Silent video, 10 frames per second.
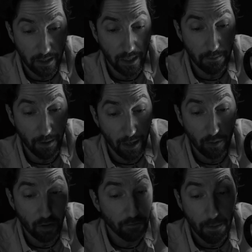came
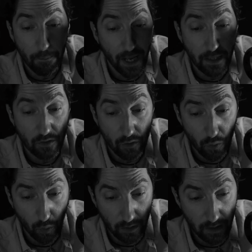out of the man's
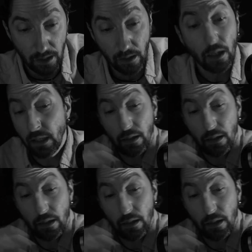cruelty,